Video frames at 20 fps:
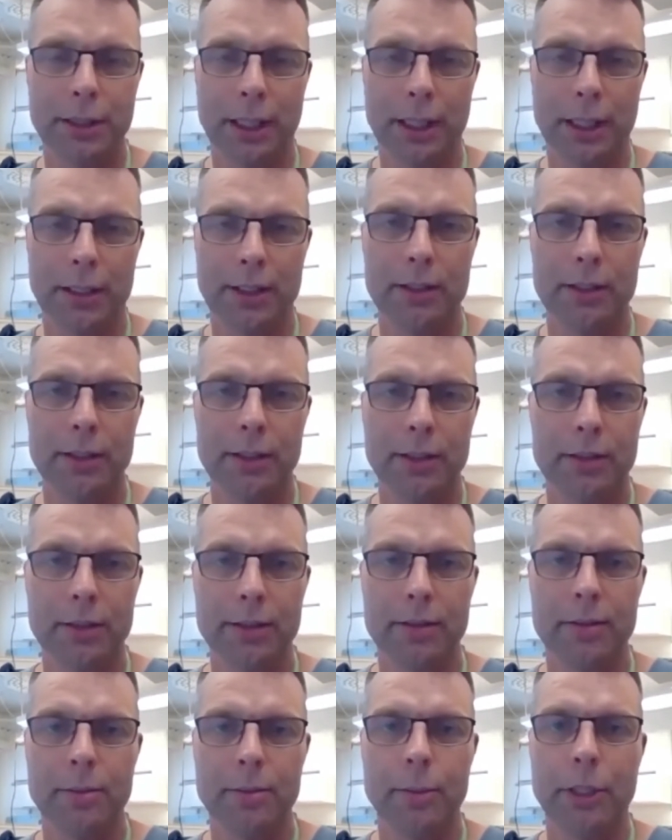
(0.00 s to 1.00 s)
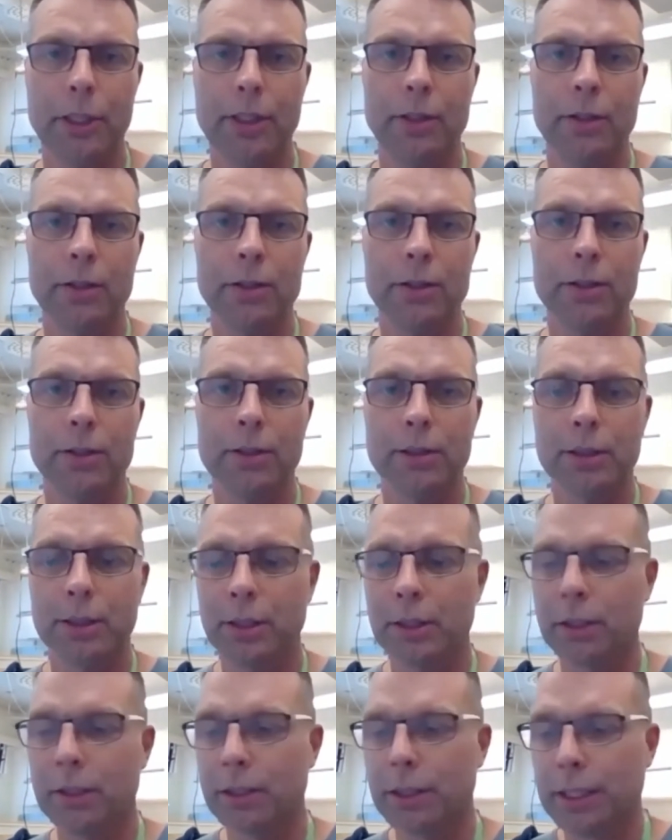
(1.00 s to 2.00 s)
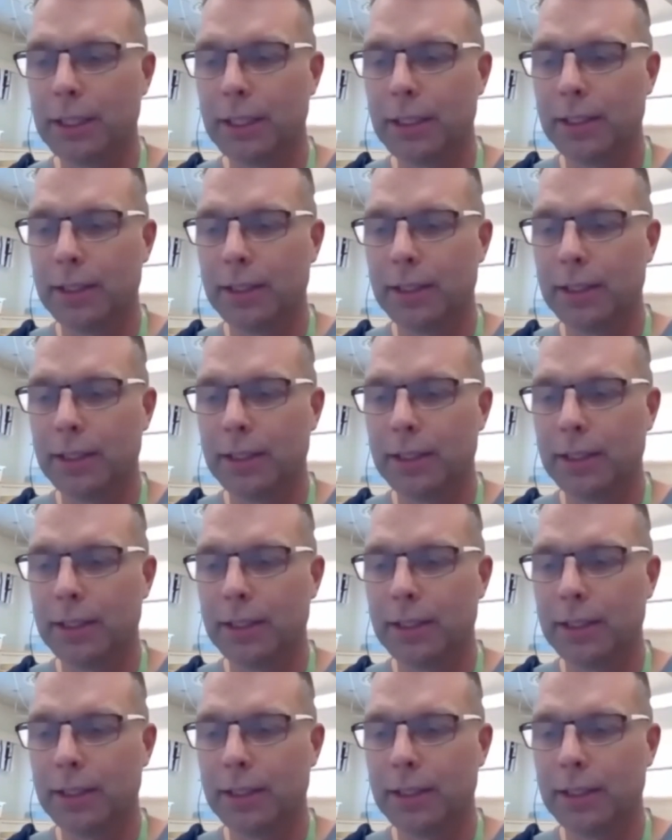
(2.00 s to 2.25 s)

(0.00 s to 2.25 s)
task, because the